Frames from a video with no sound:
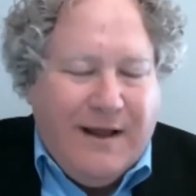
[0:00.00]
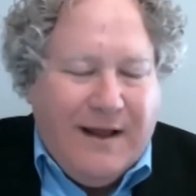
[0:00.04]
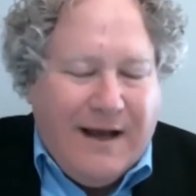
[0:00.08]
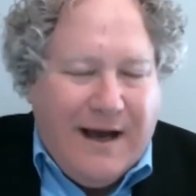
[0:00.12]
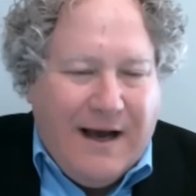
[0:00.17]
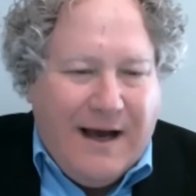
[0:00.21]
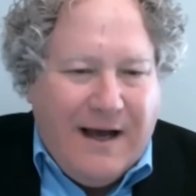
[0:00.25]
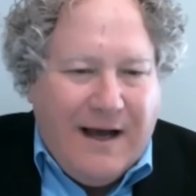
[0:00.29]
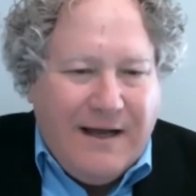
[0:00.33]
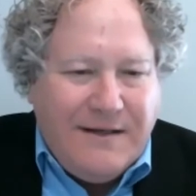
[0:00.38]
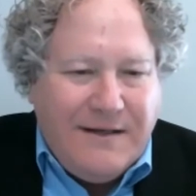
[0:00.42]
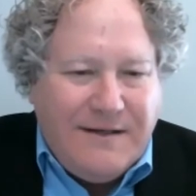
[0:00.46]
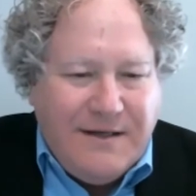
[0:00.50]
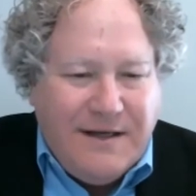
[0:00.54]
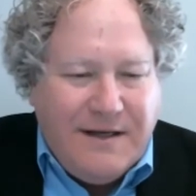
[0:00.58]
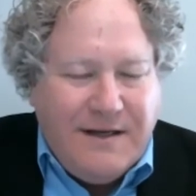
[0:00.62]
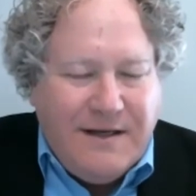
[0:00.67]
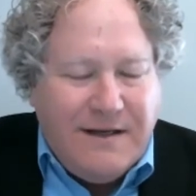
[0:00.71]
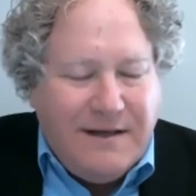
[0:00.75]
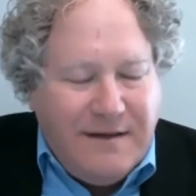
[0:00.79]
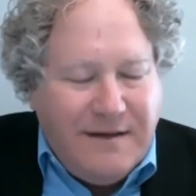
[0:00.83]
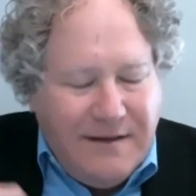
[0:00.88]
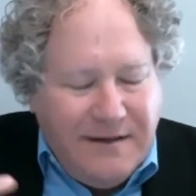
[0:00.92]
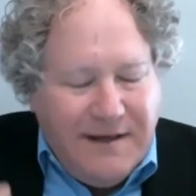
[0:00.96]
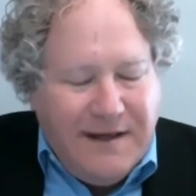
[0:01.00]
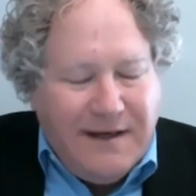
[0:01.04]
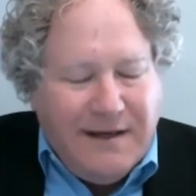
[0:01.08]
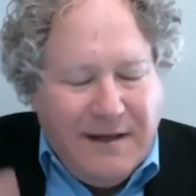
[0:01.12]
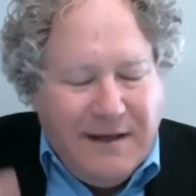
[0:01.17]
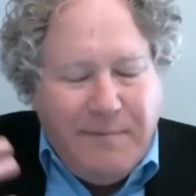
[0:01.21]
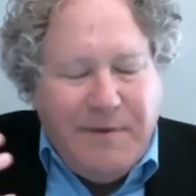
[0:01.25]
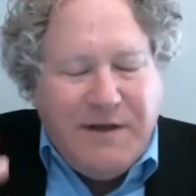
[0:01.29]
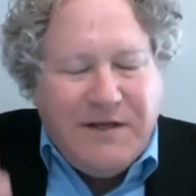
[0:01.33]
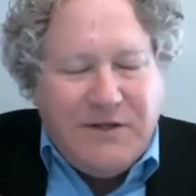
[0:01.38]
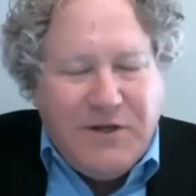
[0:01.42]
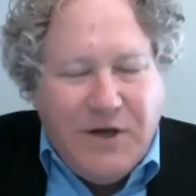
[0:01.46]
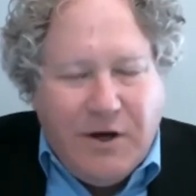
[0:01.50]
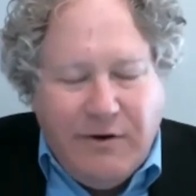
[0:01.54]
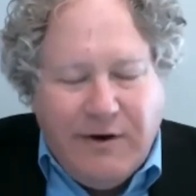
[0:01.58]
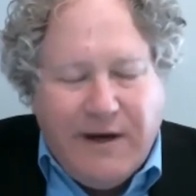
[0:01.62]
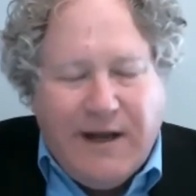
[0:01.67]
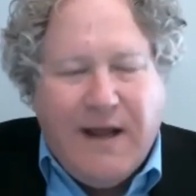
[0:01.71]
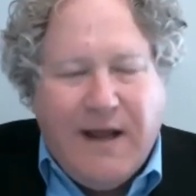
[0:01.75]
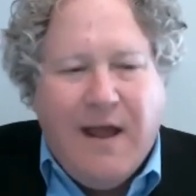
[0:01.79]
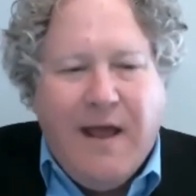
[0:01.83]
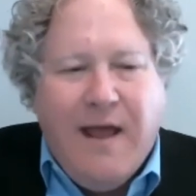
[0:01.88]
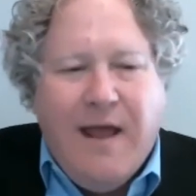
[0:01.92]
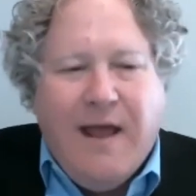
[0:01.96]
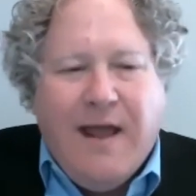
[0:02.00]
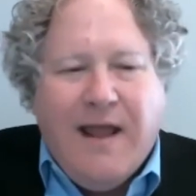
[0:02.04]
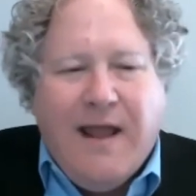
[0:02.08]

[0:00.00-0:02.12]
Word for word: uh, to Neelam and Tony.